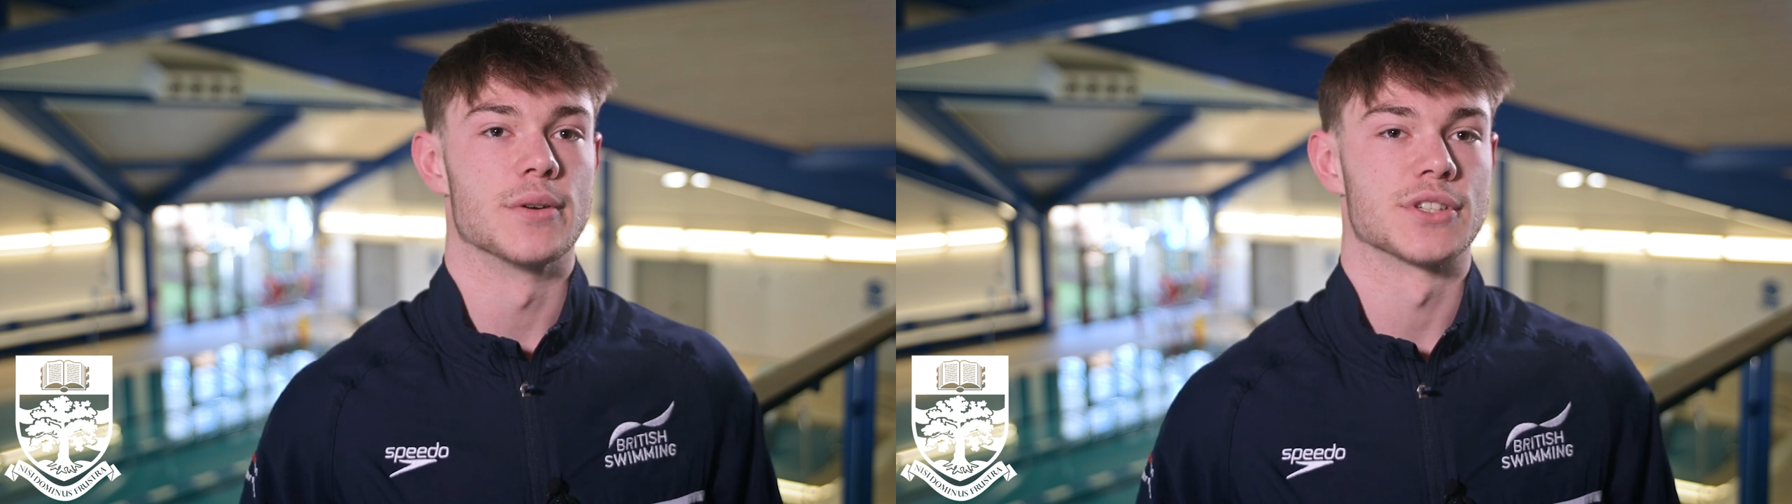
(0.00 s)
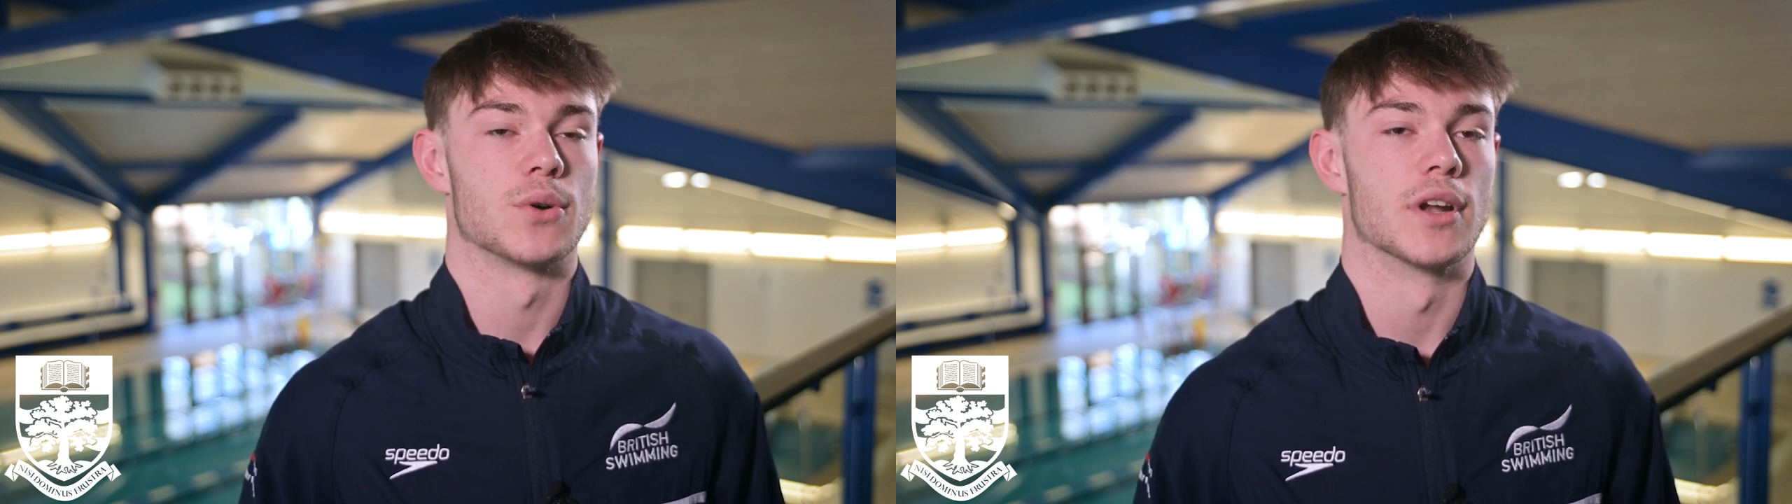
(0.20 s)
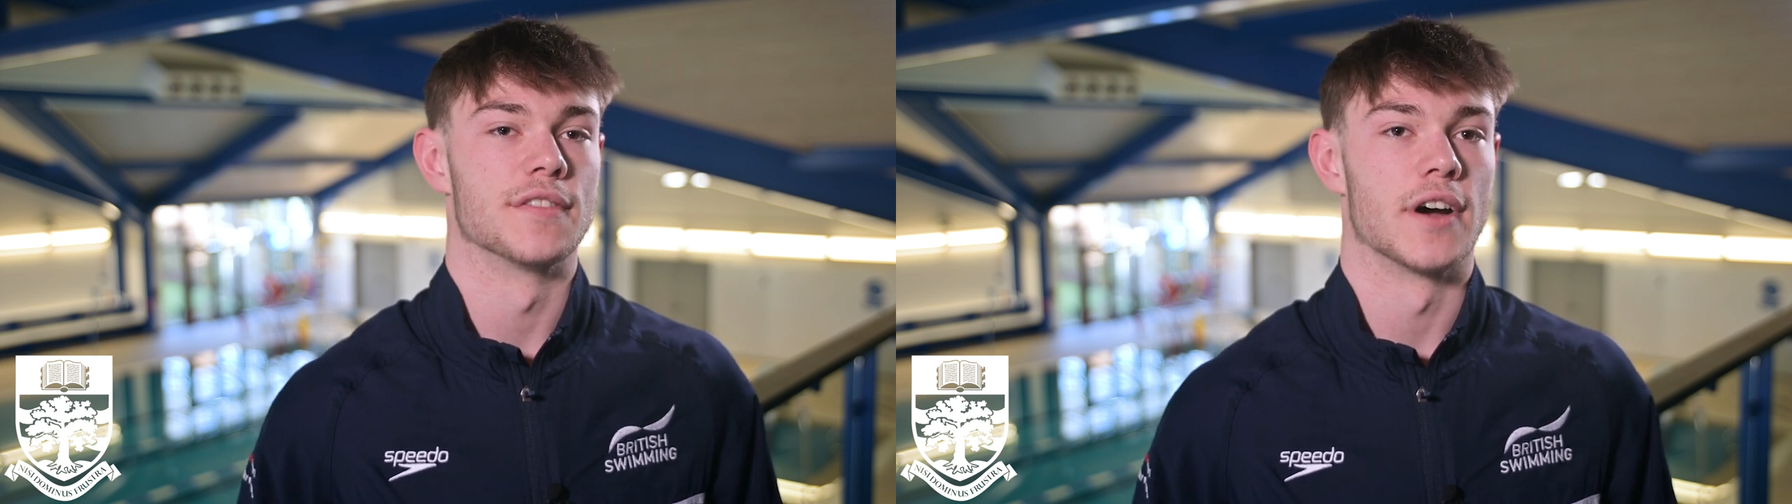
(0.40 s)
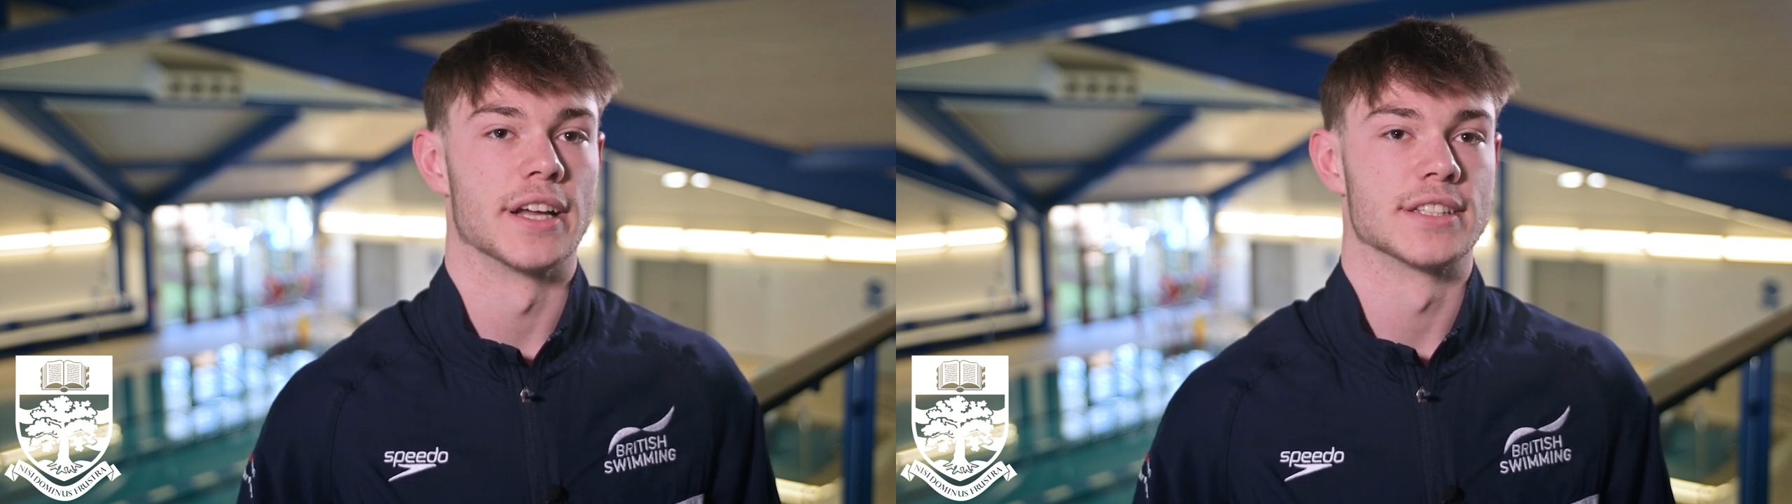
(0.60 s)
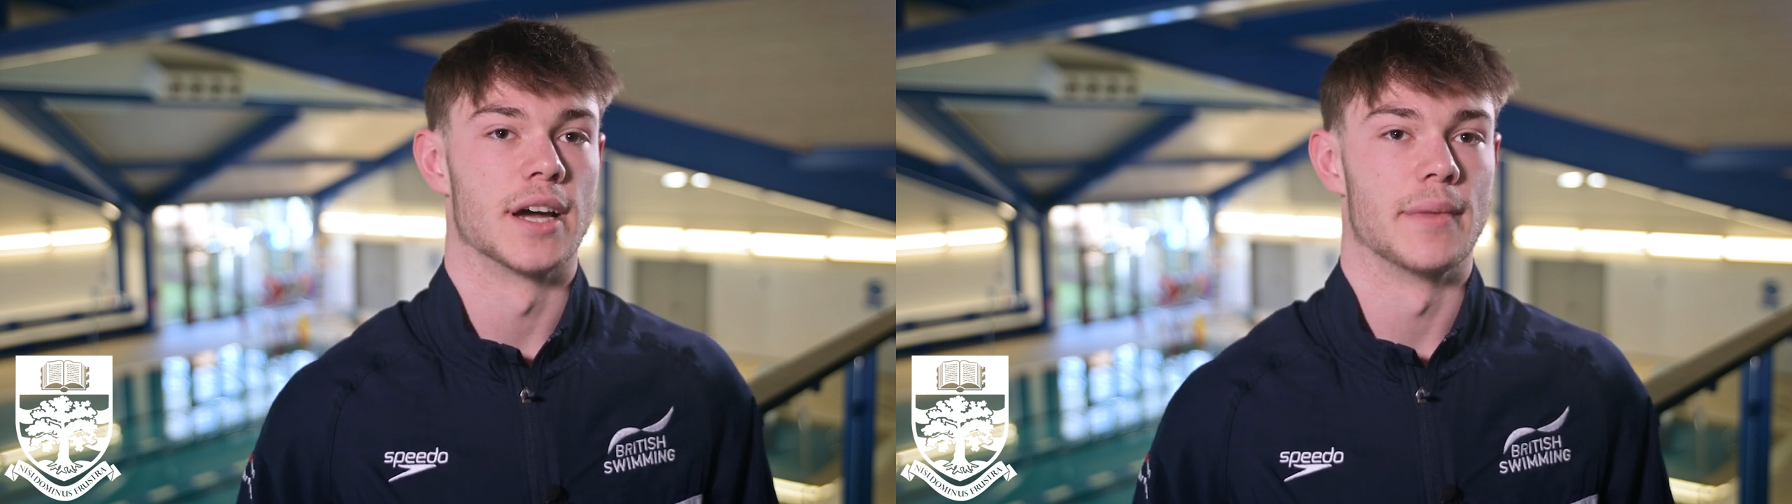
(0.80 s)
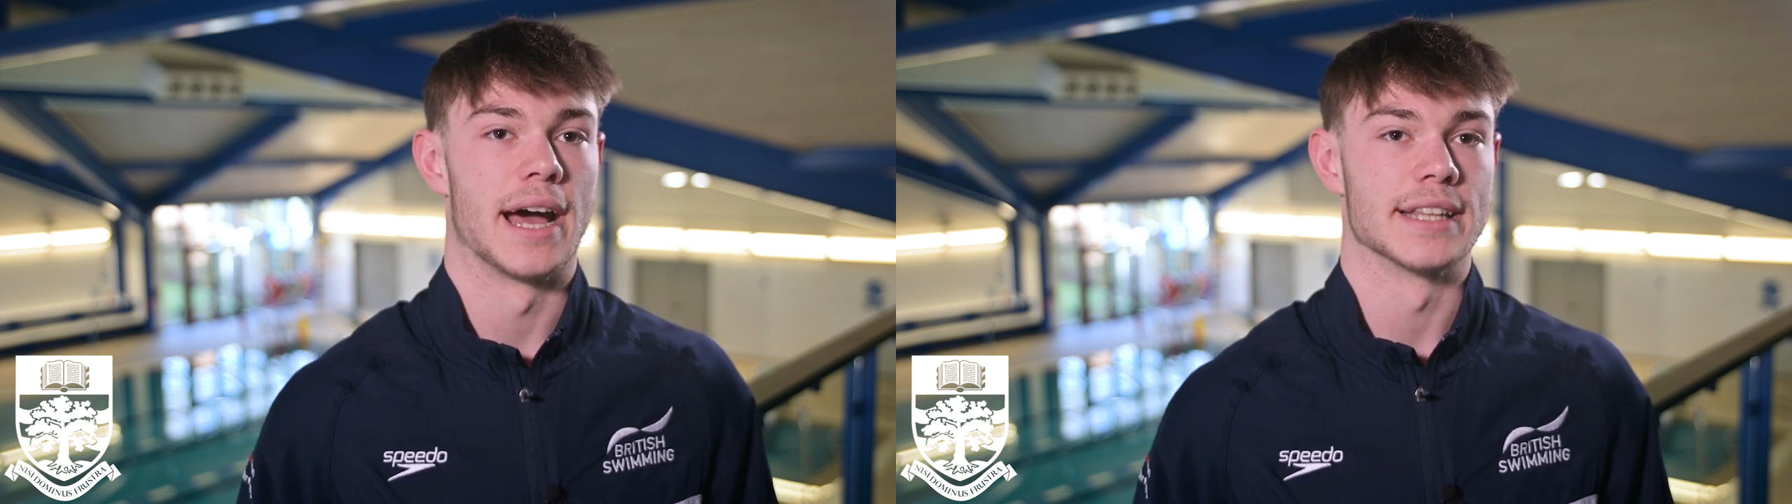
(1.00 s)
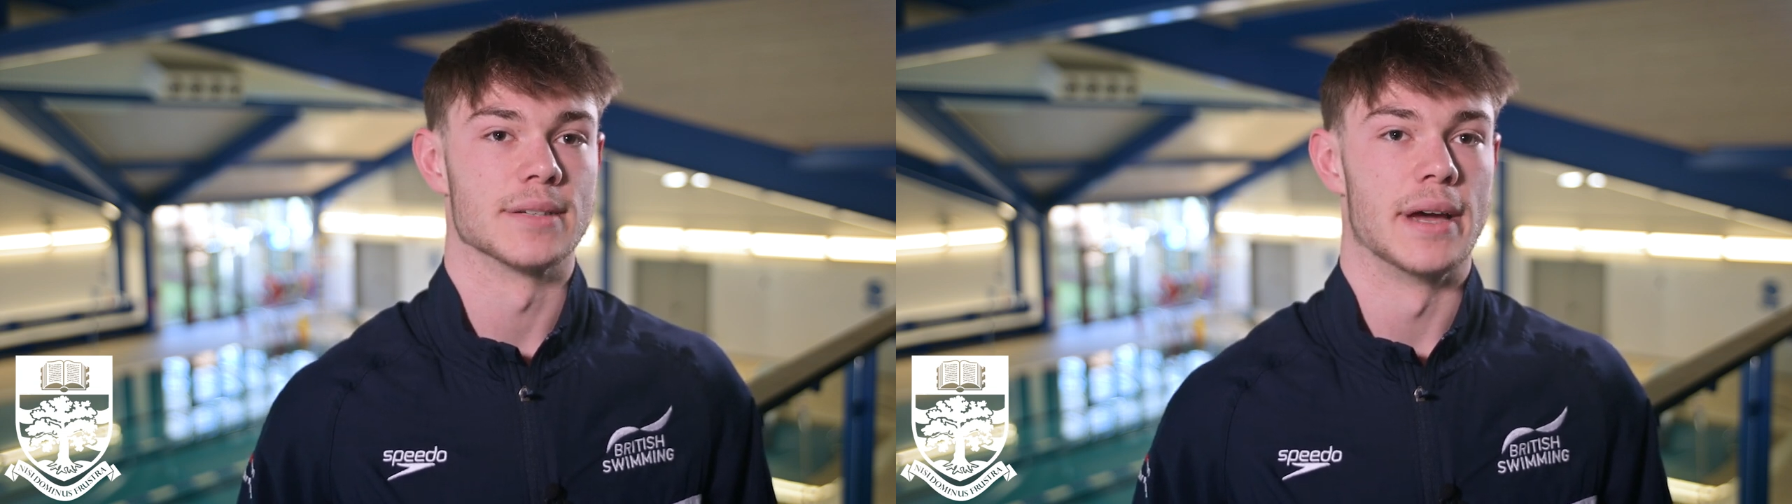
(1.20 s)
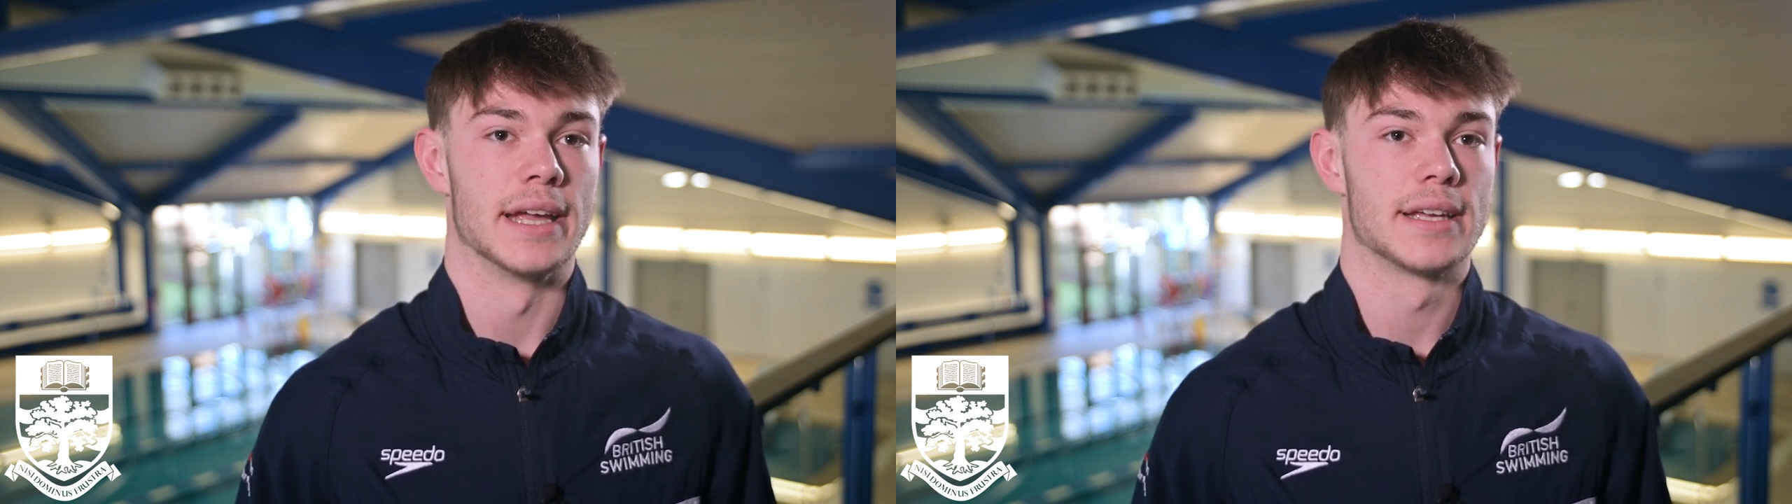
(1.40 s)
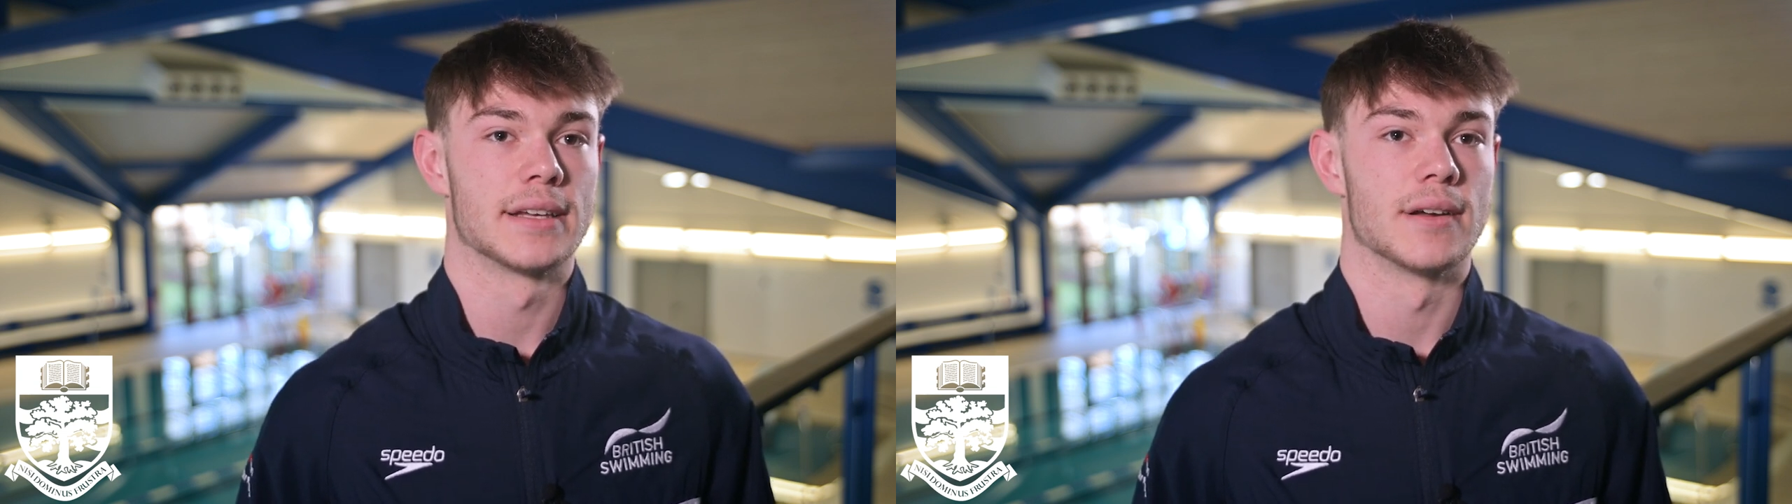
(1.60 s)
there was a qualifying time I had to make